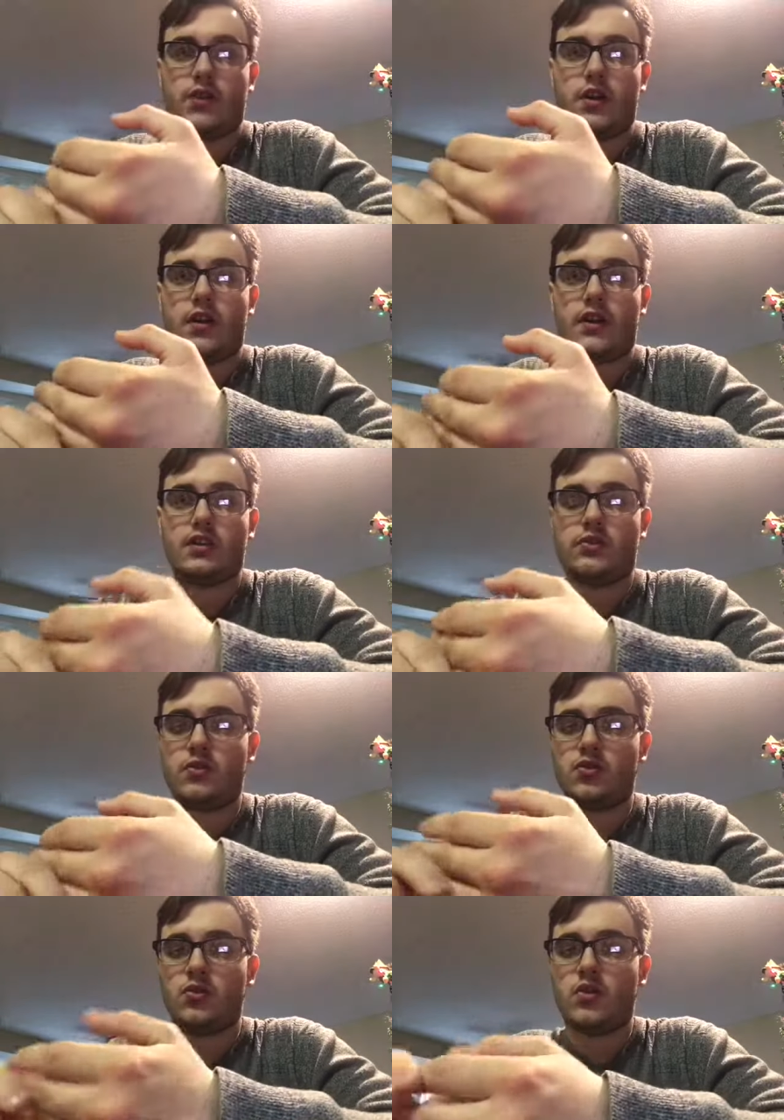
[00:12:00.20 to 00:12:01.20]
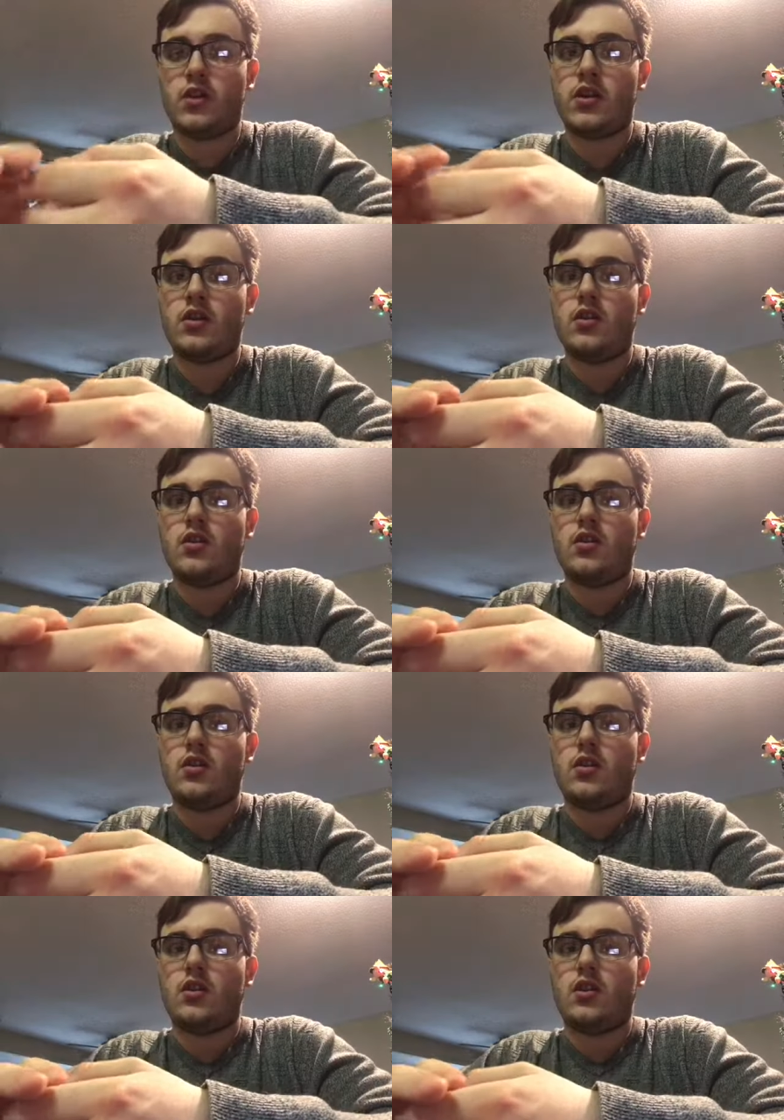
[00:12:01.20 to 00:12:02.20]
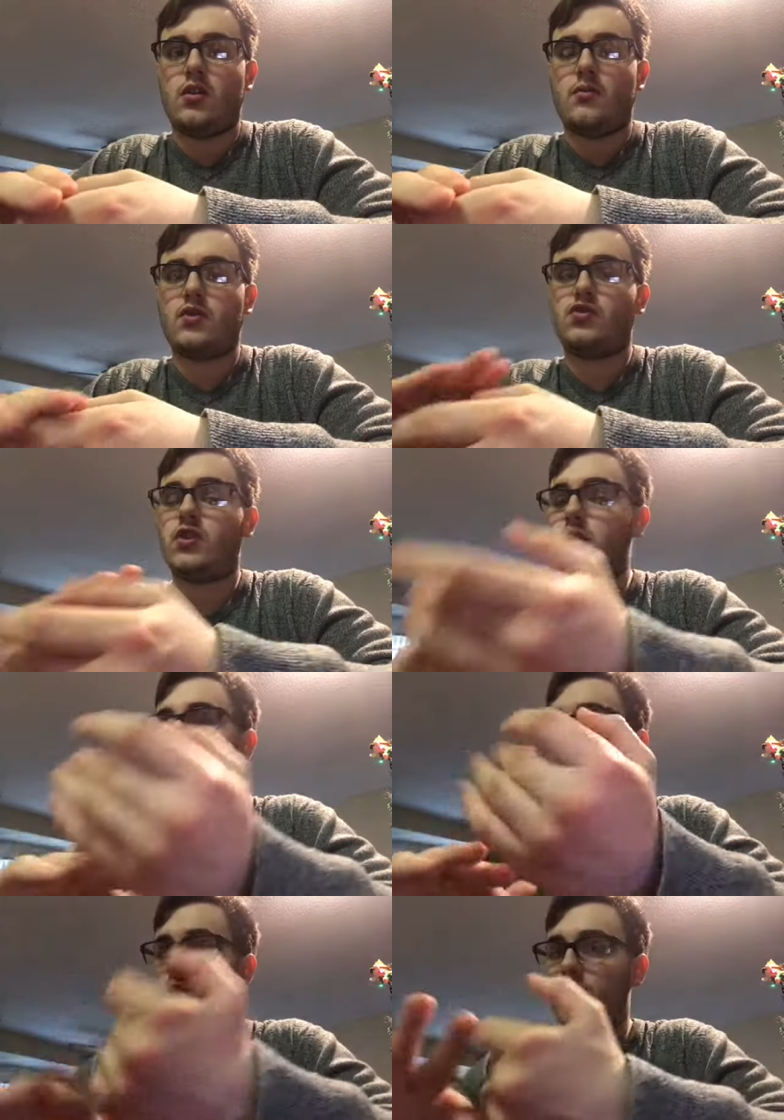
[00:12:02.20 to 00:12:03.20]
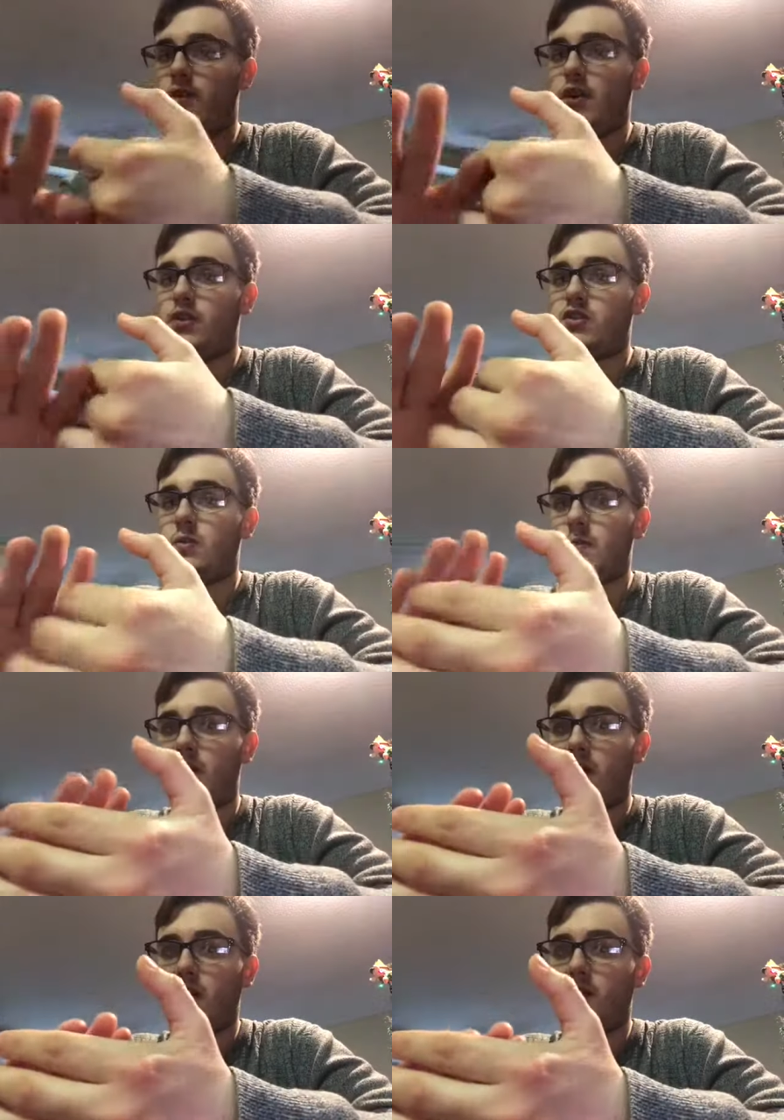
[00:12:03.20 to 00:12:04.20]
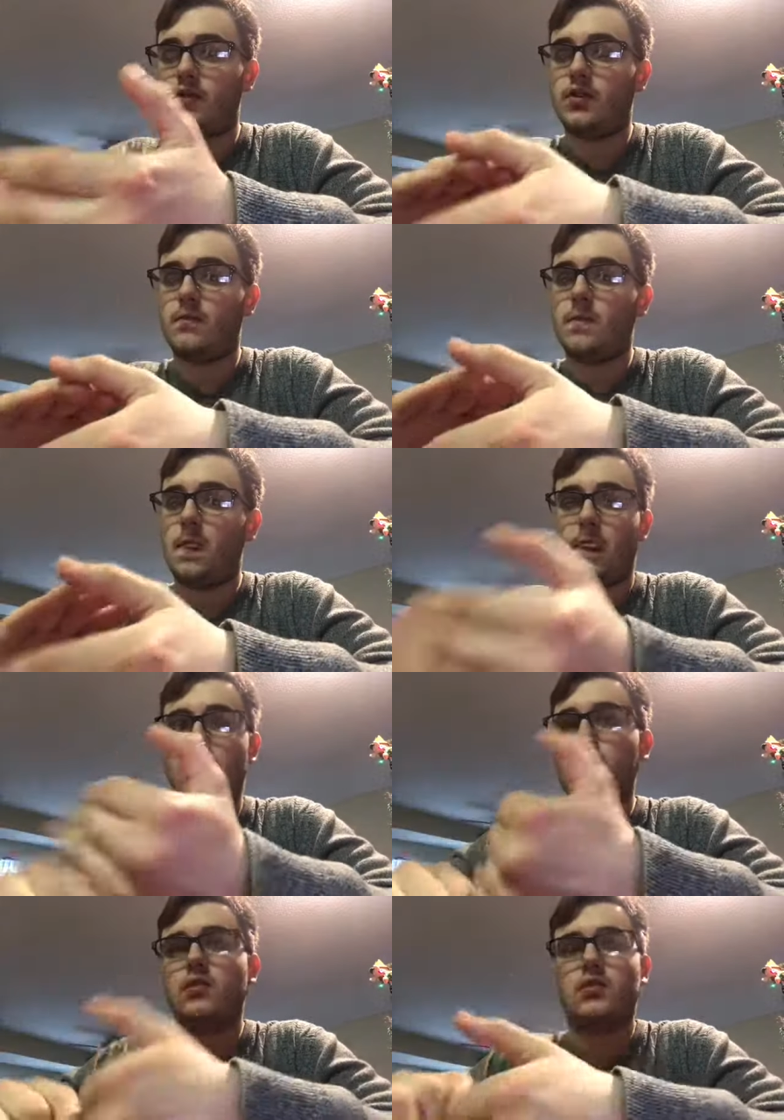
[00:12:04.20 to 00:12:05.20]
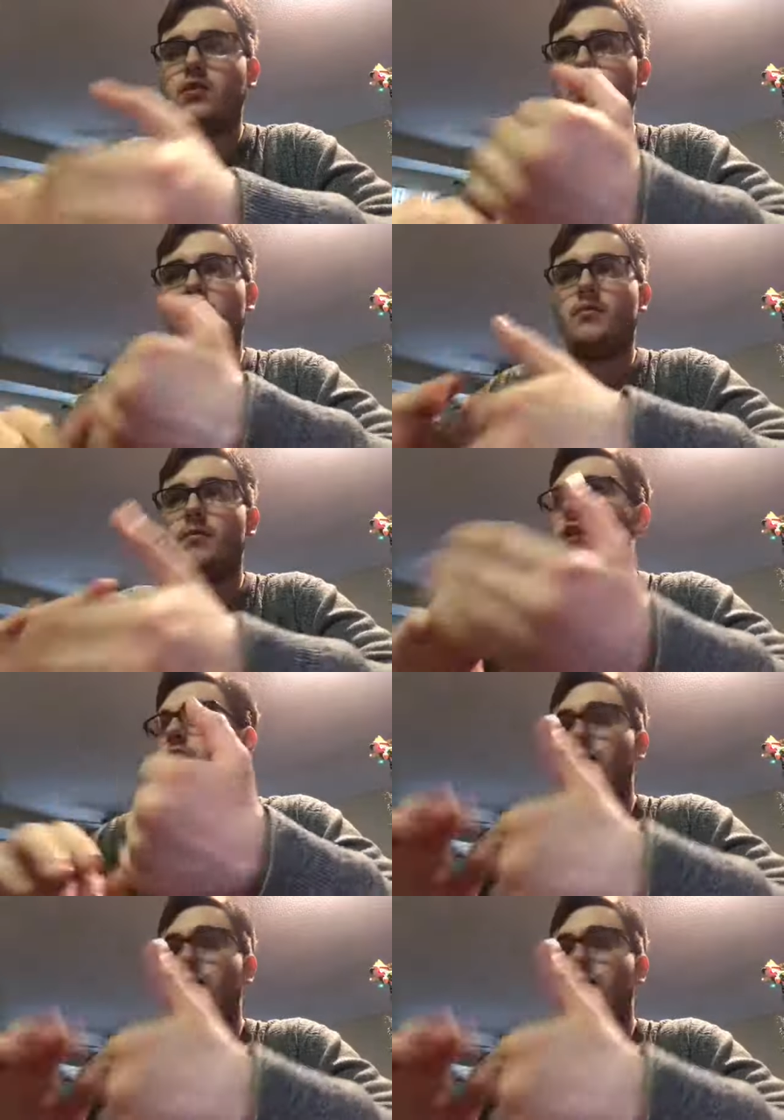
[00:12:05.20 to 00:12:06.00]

for you guys to enjoy. I'm gonna try to make more videos to be better than better